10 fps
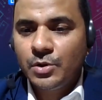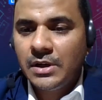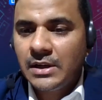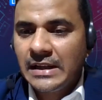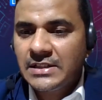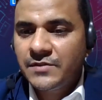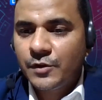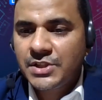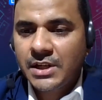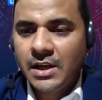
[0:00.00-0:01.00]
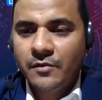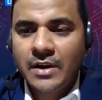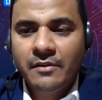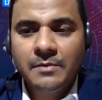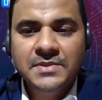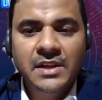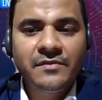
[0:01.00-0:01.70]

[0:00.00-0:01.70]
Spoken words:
So a test for checking where website